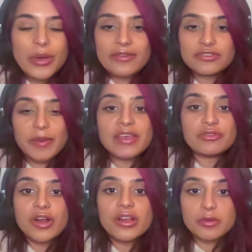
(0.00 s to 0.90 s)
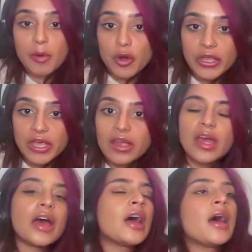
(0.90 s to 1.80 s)
have to pay for out of your pocket.
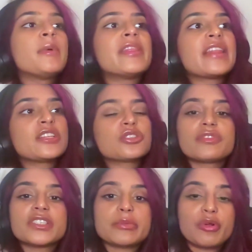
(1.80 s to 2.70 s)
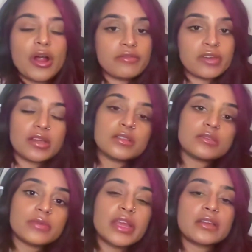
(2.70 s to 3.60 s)
But then there's obviously private
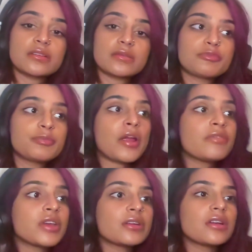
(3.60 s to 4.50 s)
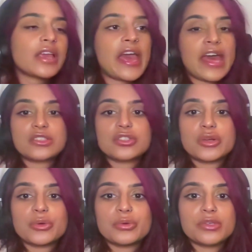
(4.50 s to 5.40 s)
care.
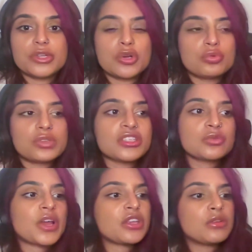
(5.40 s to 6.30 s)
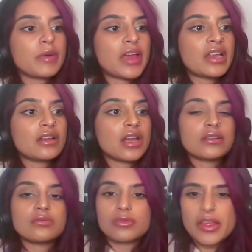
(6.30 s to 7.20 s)
So this is where you pay, like,
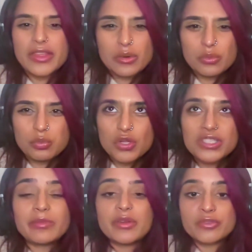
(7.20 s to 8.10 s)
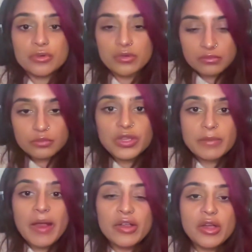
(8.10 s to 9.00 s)
I think what's similar with
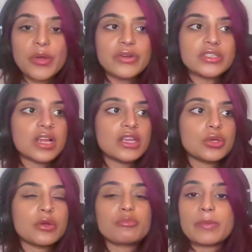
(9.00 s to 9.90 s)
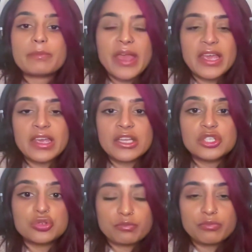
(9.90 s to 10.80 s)
America, where it's like you can pay
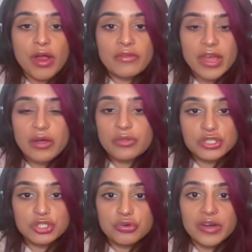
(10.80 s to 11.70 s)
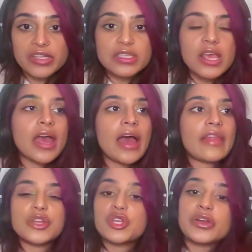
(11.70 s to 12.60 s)
private health insurance, and
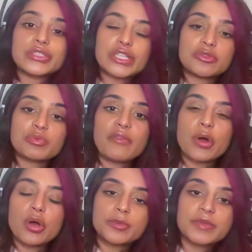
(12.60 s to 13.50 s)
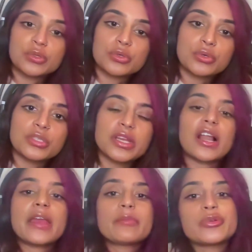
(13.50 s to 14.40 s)
then you can go to these private hospitals and
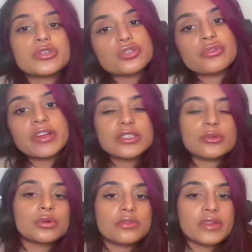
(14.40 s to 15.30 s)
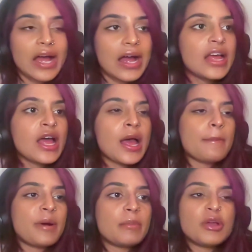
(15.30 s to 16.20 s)
claim their insurance and all of that.
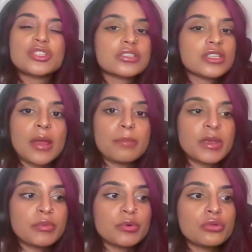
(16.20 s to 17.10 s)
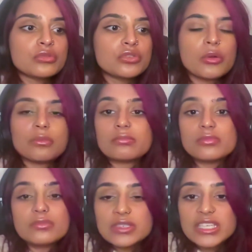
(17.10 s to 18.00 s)
But most of the time people don't
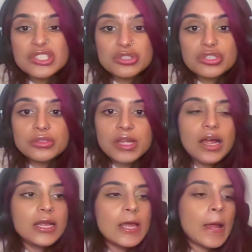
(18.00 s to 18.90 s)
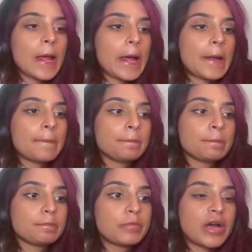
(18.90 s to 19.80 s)
need to do that.
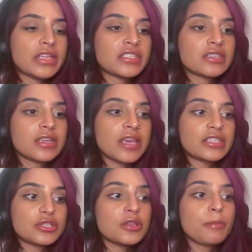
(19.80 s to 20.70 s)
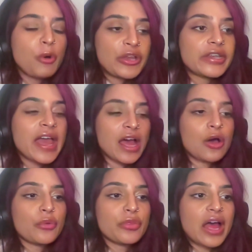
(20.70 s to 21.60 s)
But it's to the point
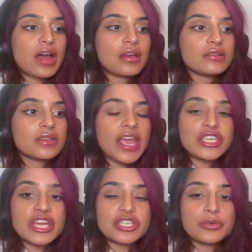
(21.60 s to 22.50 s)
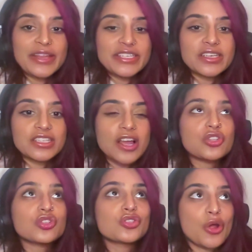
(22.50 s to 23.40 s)
now that the ADHD waiting lists are
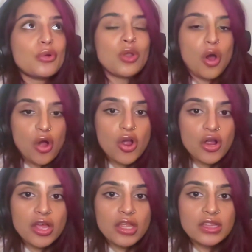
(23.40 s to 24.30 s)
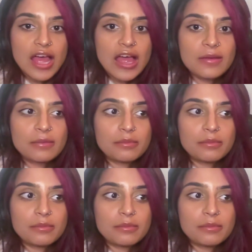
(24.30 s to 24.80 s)
so long that